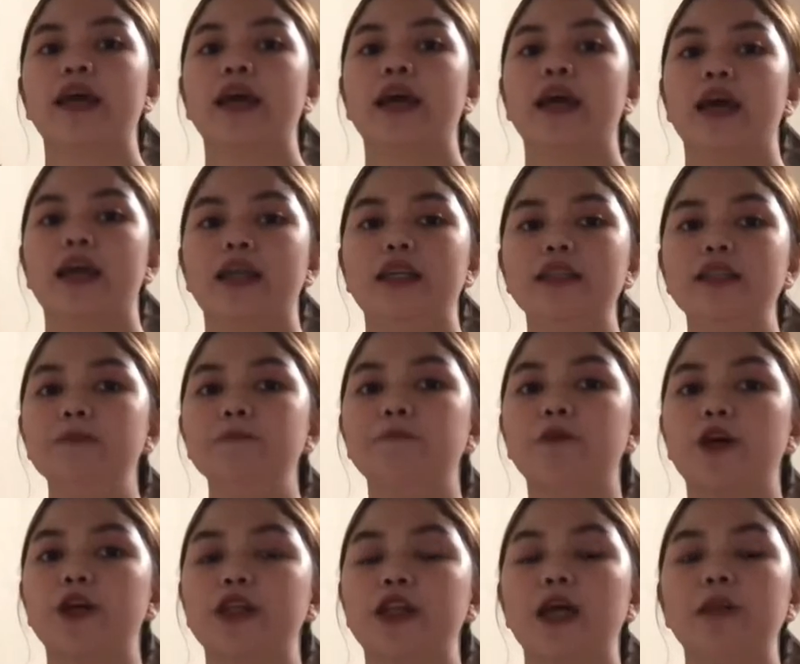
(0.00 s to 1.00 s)
It is
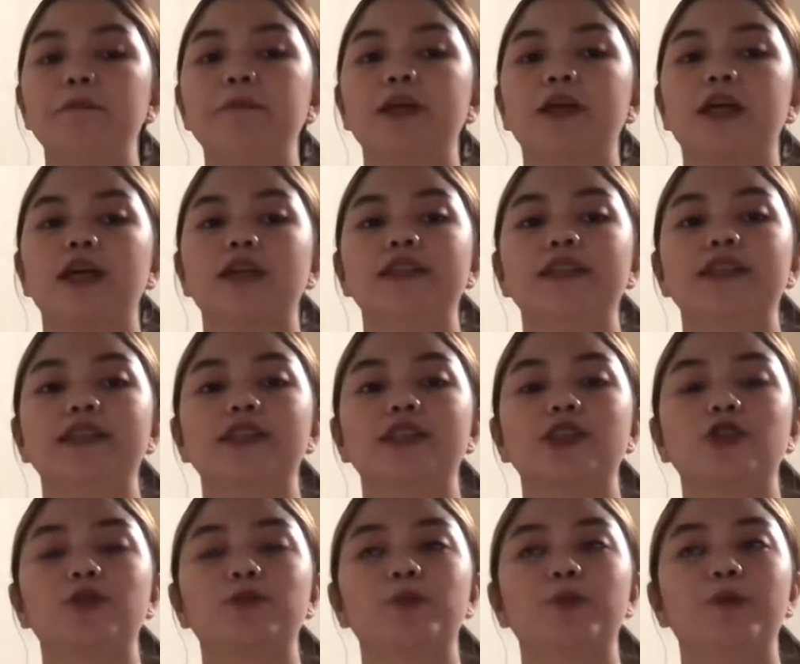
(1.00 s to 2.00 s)
important because this is
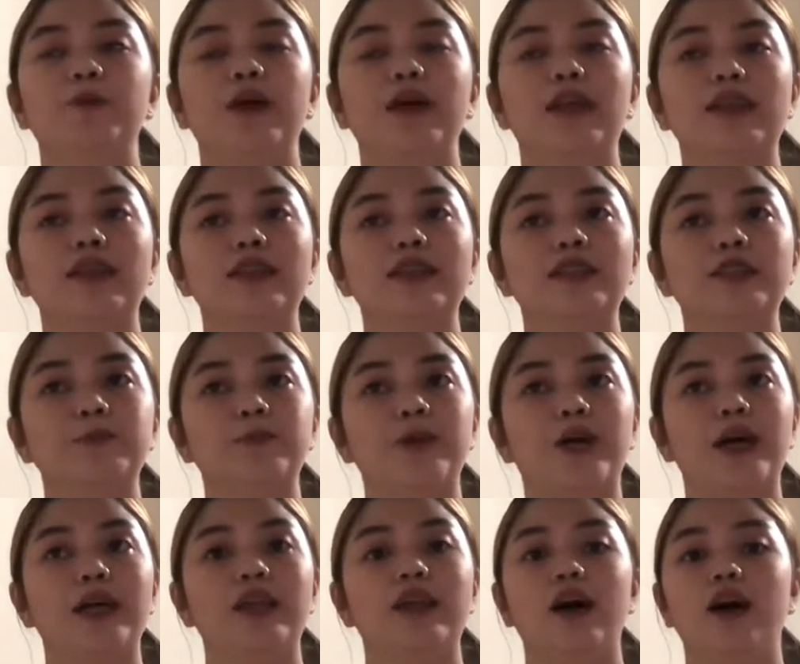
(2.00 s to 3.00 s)
to prevent the
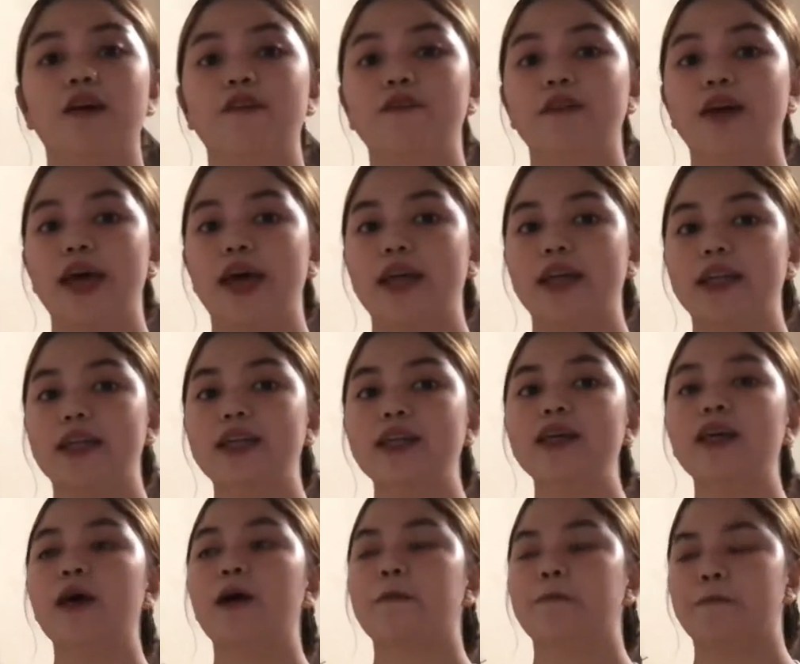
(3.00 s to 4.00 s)
spread of any
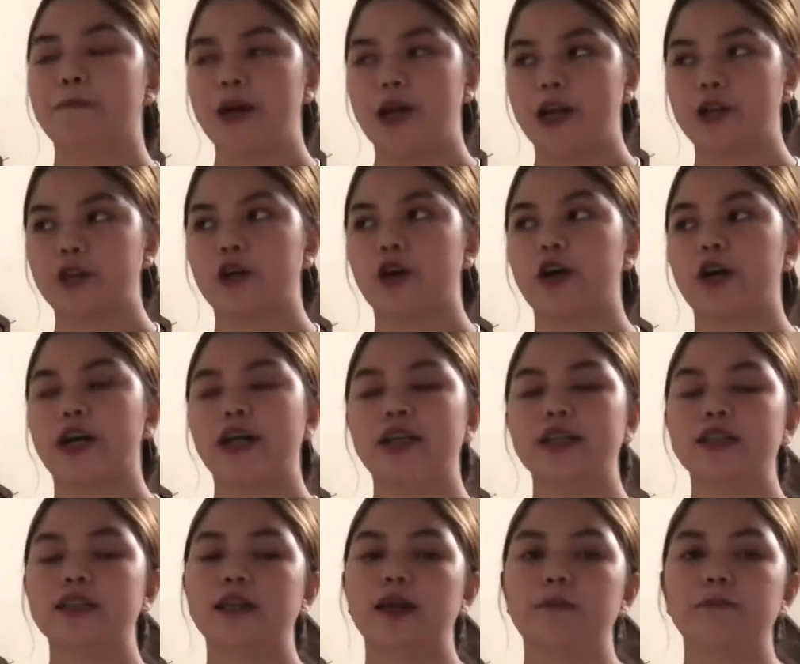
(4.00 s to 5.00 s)

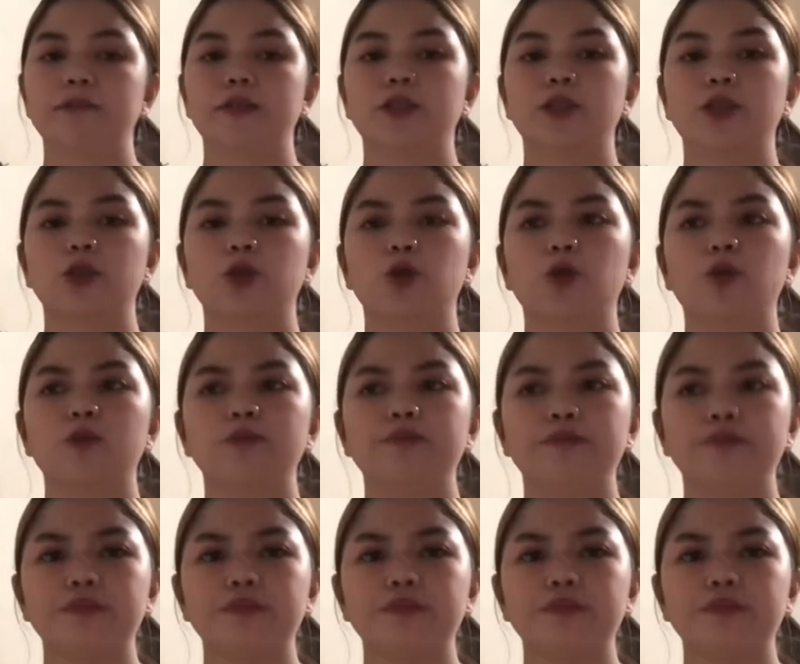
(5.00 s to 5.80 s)
microorganisms. So,